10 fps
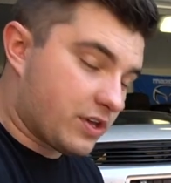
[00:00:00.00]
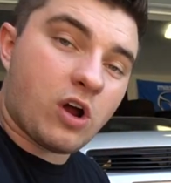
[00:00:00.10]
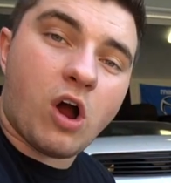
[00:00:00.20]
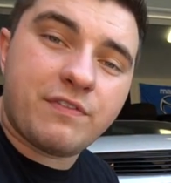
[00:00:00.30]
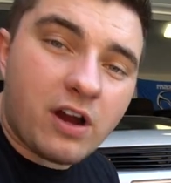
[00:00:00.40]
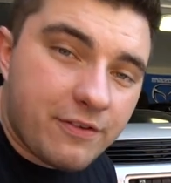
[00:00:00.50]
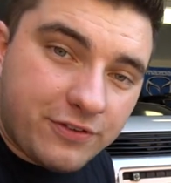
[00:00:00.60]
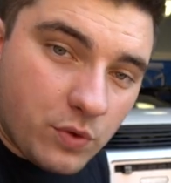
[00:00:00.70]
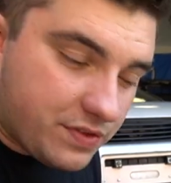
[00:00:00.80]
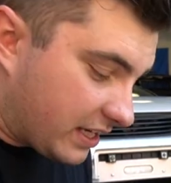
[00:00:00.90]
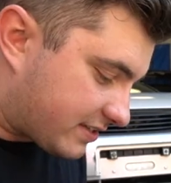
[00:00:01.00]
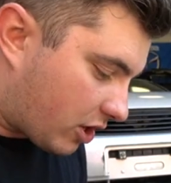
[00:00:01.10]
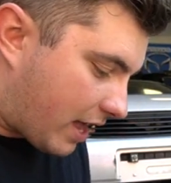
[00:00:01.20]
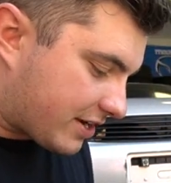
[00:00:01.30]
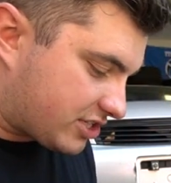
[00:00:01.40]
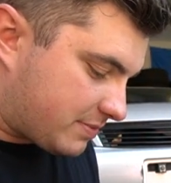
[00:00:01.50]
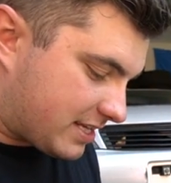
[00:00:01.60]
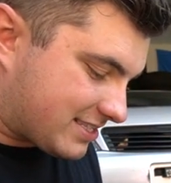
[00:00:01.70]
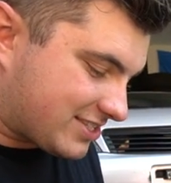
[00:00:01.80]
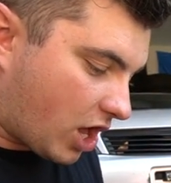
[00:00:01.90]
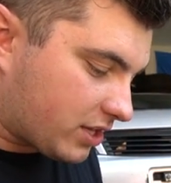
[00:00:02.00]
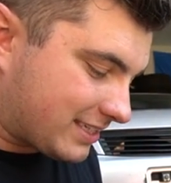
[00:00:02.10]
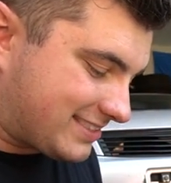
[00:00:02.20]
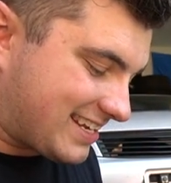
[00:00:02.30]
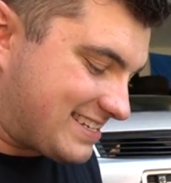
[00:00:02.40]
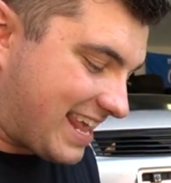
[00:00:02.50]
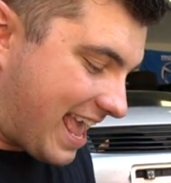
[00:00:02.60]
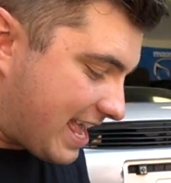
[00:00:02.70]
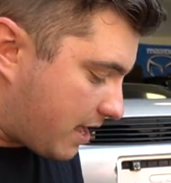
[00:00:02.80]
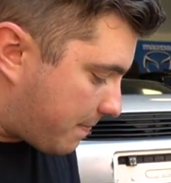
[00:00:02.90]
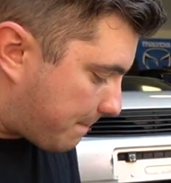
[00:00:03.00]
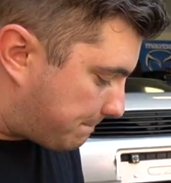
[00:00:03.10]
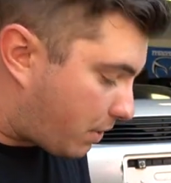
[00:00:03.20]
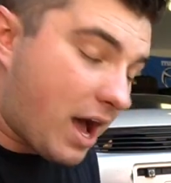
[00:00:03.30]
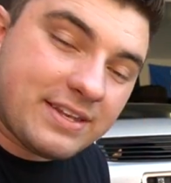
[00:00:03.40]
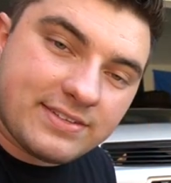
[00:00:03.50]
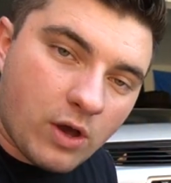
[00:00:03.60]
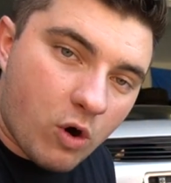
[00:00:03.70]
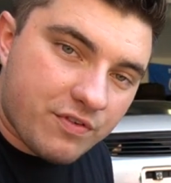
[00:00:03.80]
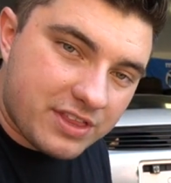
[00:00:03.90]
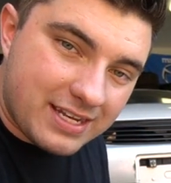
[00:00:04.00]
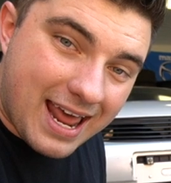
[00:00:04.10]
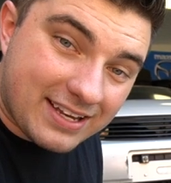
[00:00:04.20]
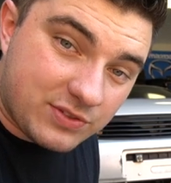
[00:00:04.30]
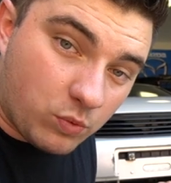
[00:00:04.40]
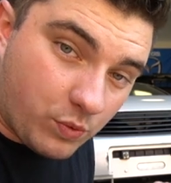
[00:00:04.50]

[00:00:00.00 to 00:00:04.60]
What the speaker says: there are very few things I'll actually be installing today, but over the next